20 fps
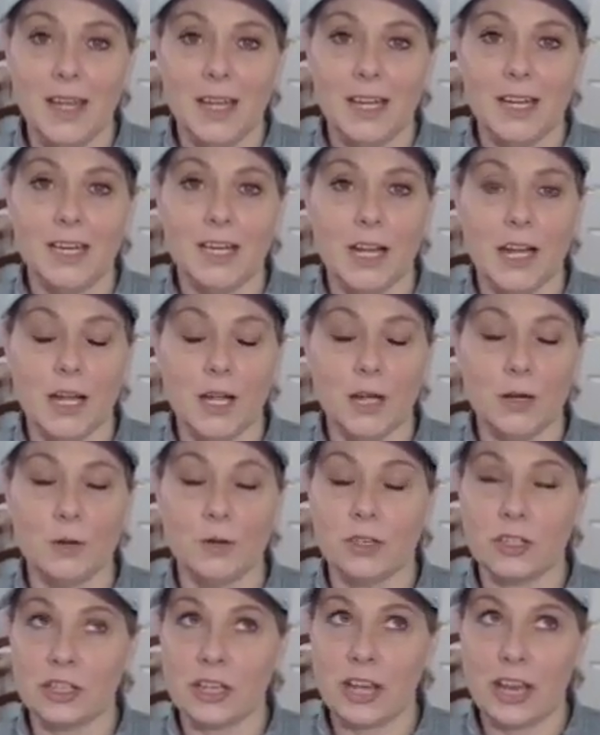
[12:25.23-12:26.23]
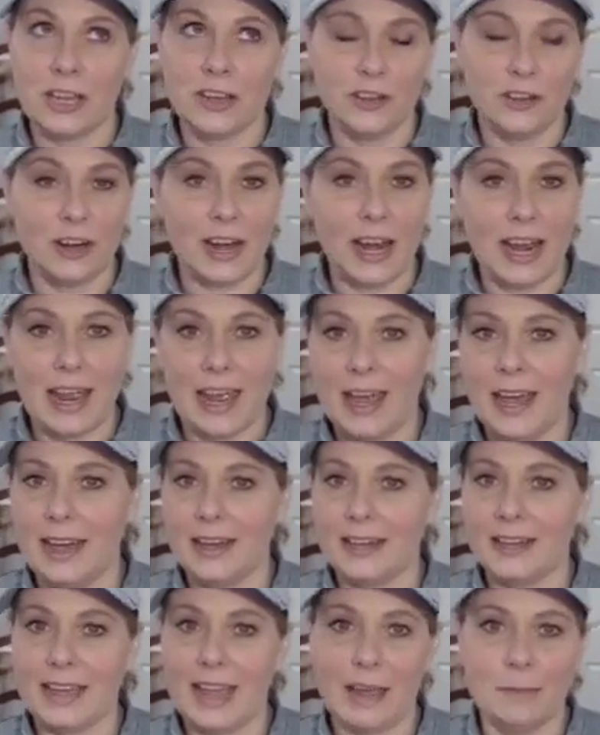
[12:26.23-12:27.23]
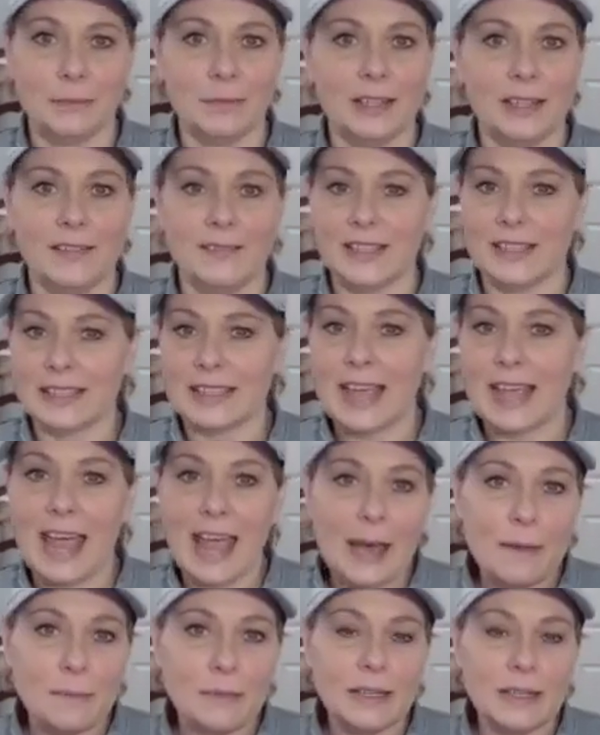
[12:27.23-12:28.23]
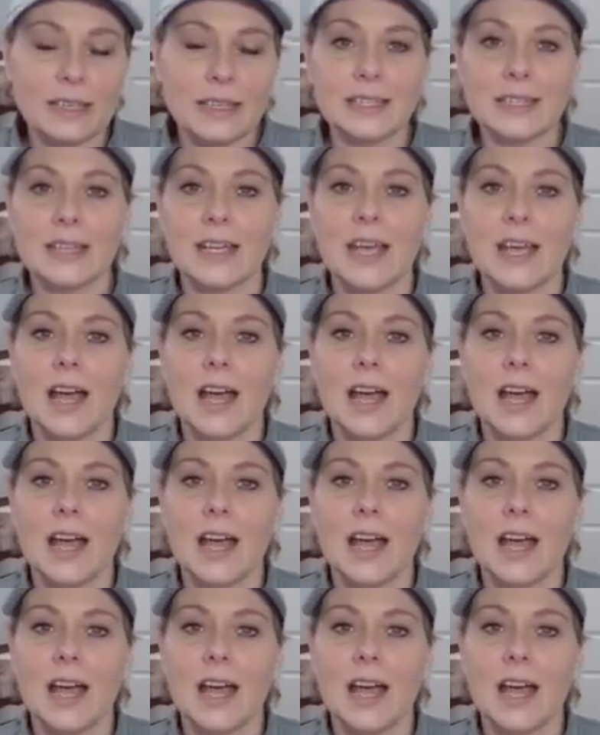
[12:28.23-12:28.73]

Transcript: you know, shake your head, can't believe this happened.